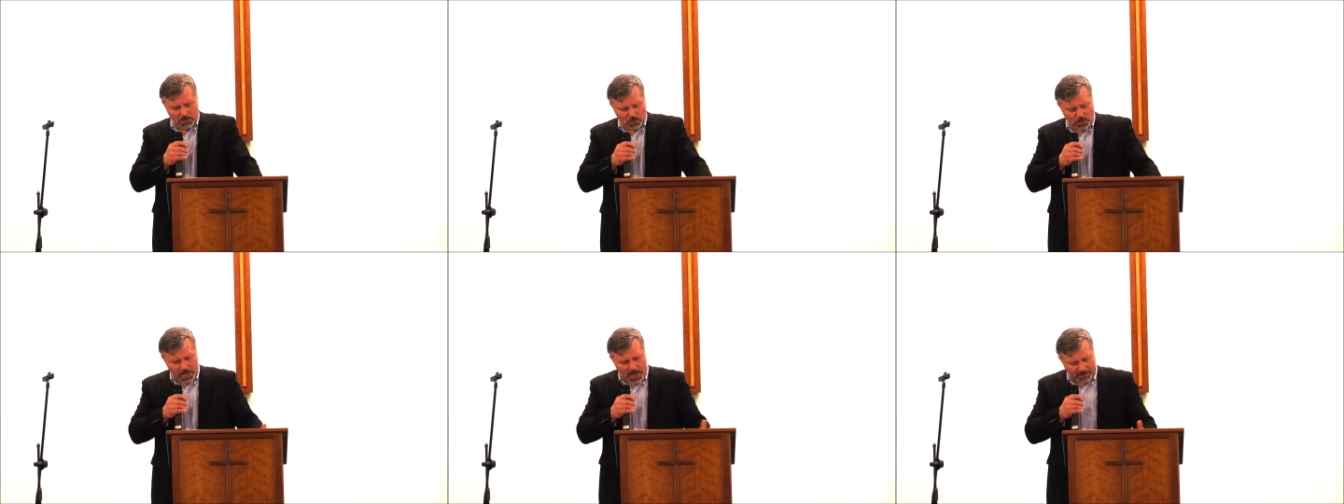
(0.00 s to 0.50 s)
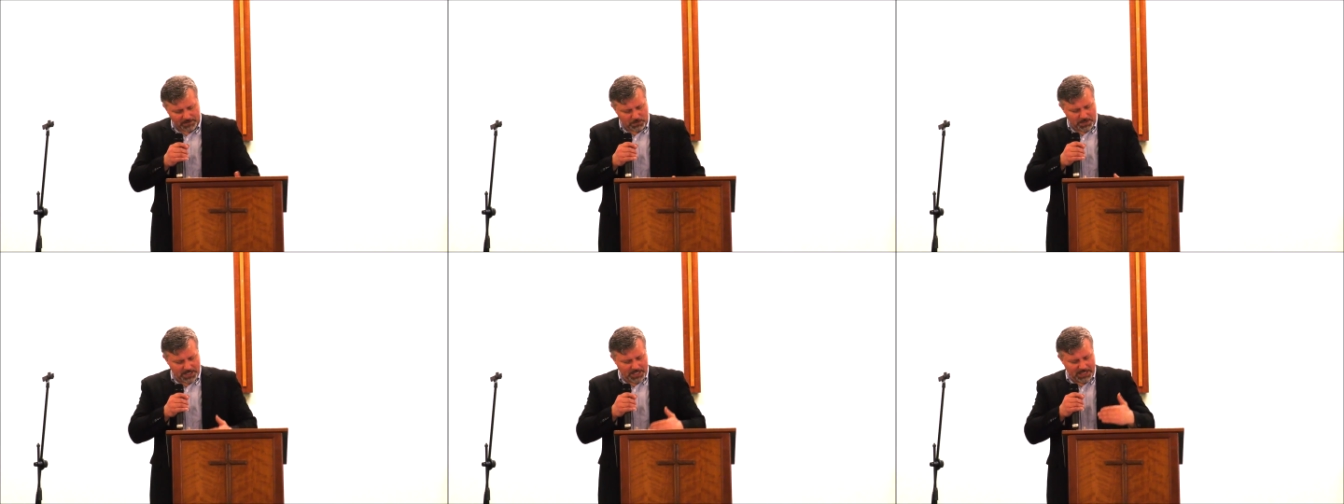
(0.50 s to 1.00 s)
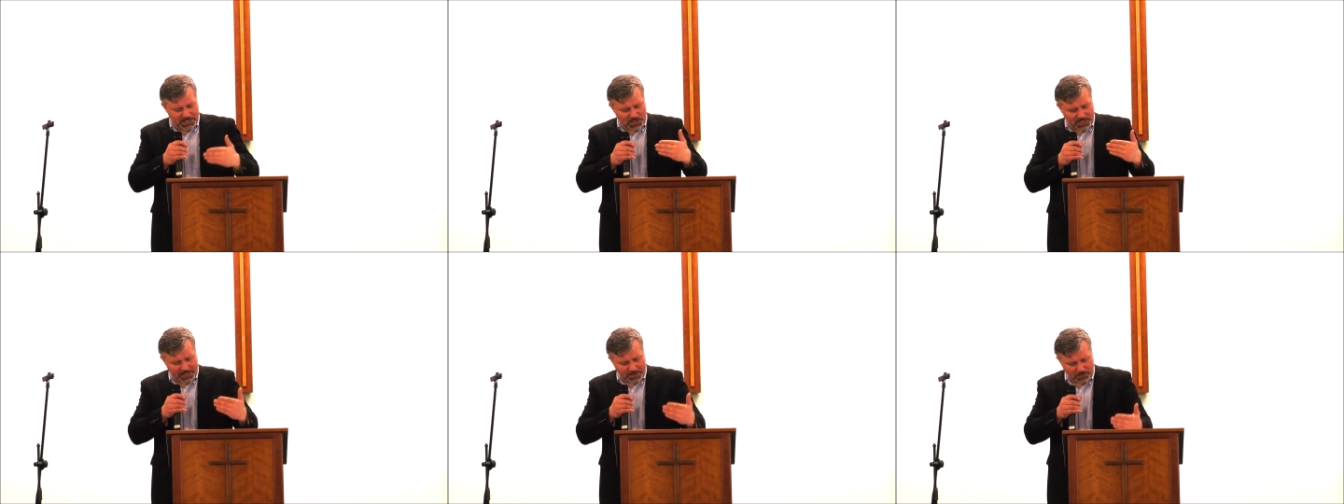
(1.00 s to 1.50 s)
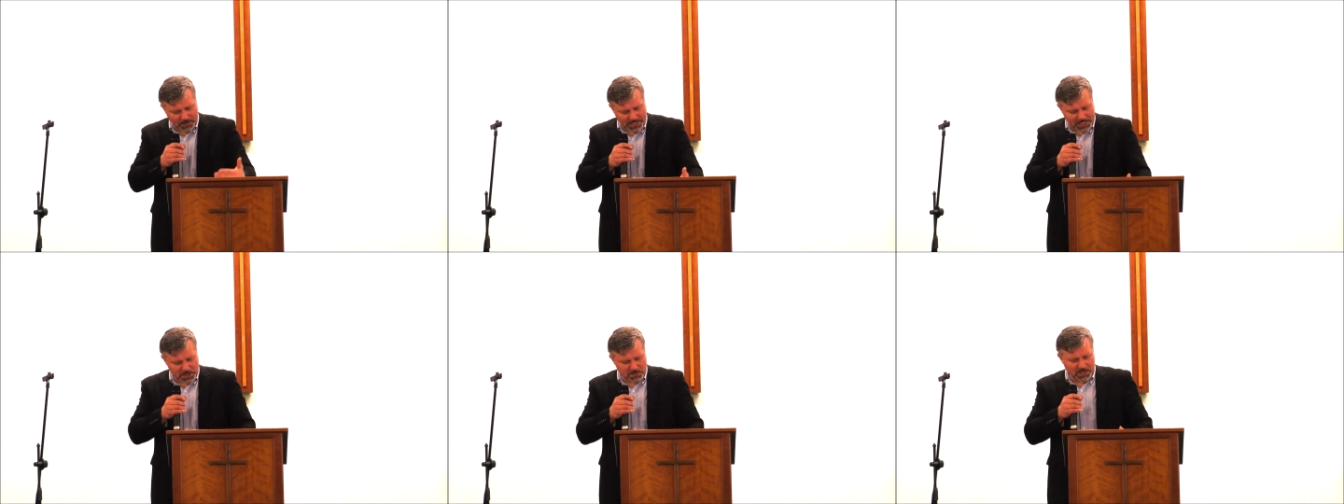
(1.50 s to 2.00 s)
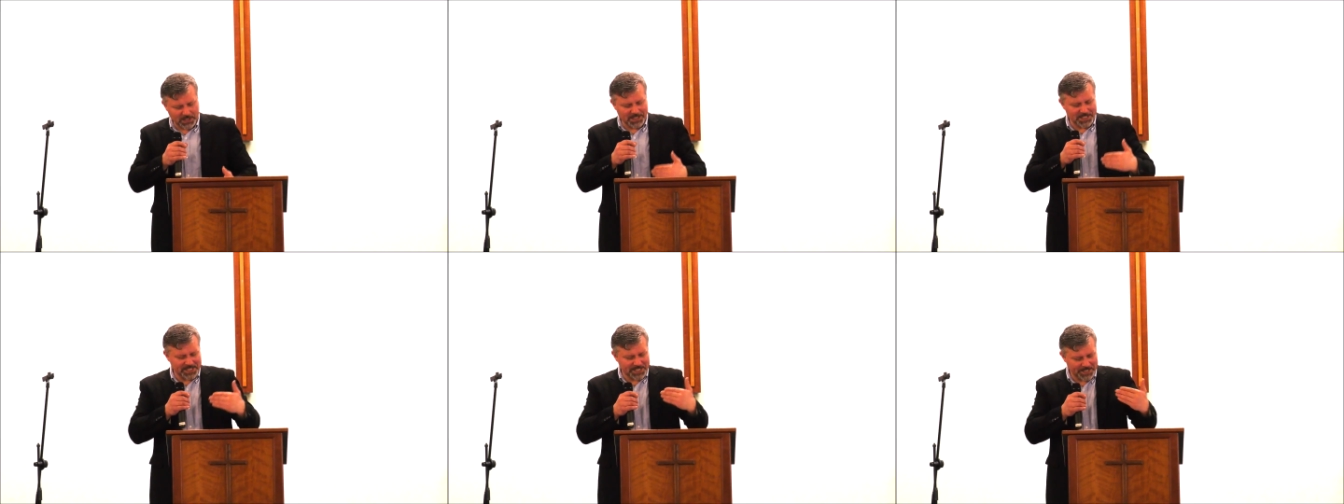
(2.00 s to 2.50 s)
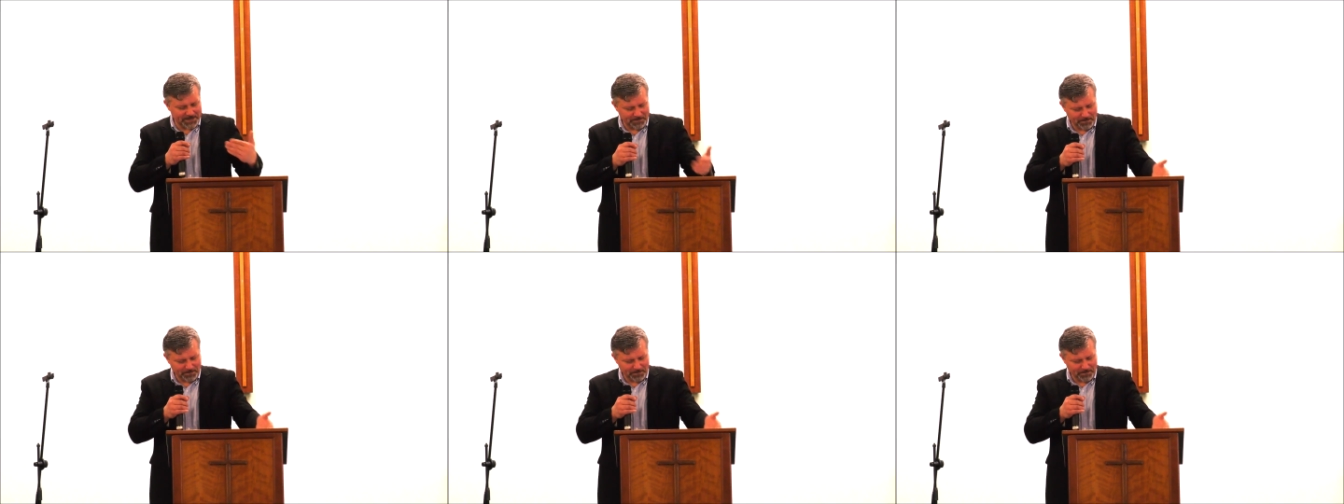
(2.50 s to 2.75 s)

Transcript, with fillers: We have to be diligent with these matters